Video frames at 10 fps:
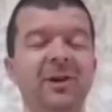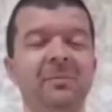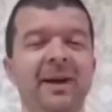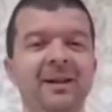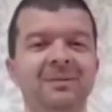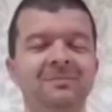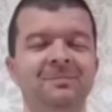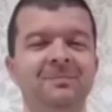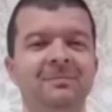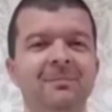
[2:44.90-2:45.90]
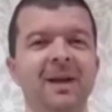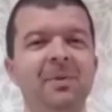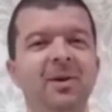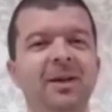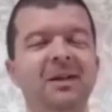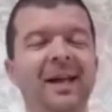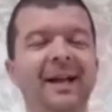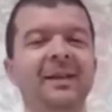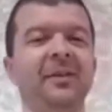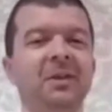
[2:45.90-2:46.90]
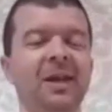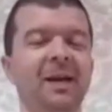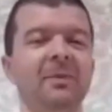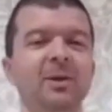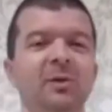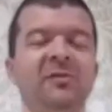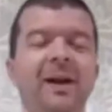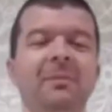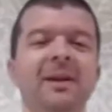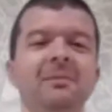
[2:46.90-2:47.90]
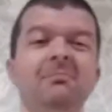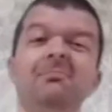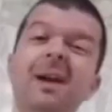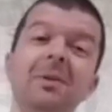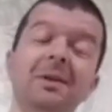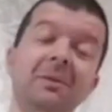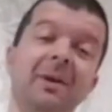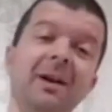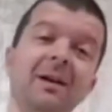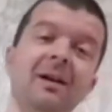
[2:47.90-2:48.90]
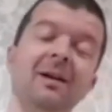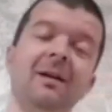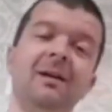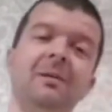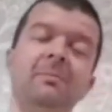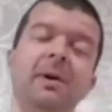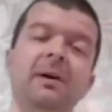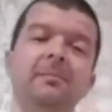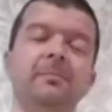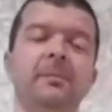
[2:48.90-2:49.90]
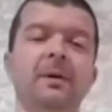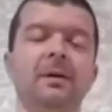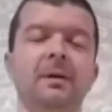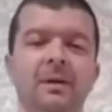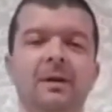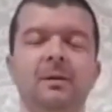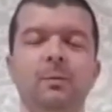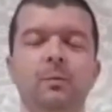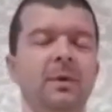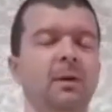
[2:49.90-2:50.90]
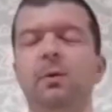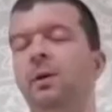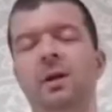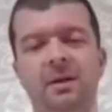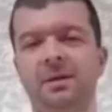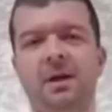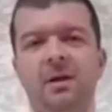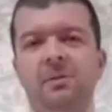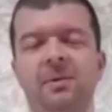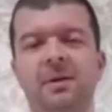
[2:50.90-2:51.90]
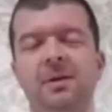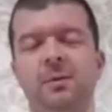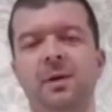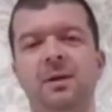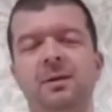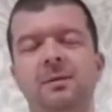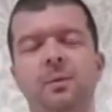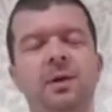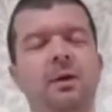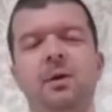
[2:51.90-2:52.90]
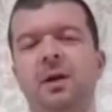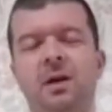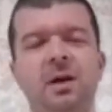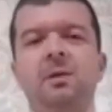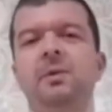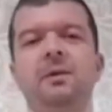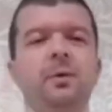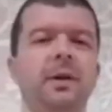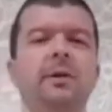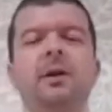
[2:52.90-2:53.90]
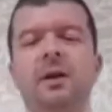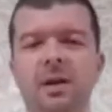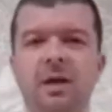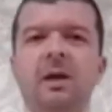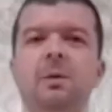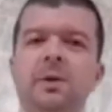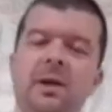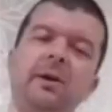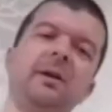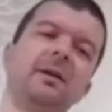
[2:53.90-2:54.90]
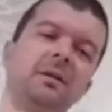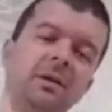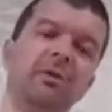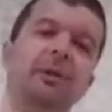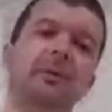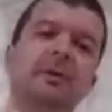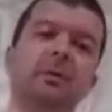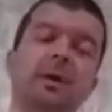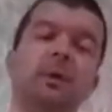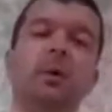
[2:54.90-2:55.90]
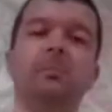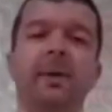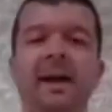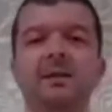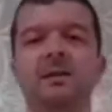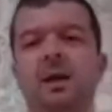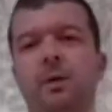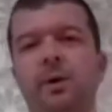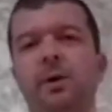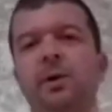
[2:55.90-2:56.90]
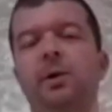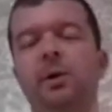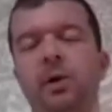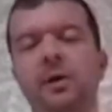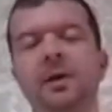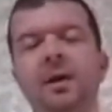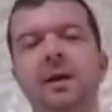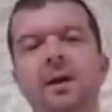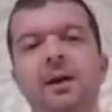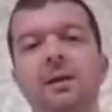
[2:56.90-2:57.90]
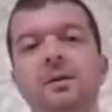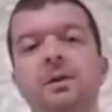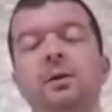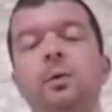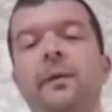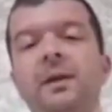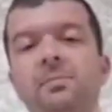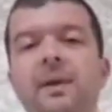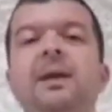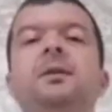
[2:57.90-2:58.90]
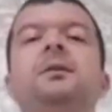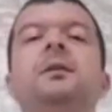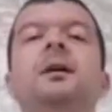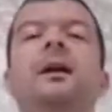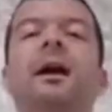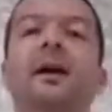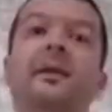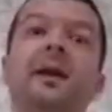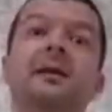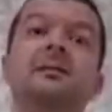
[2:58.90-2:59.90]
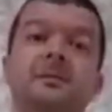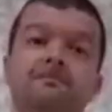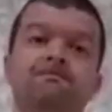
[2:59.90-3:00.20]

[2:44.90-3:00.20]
a bell? Maybe not exactly the same in your family, maybe similar, but no one likes arguments, do we? We don't like arguments, we don't like hurt, we don't like disagreements, we don't want pain to go on and on and on, and it's good when there's peace at the end.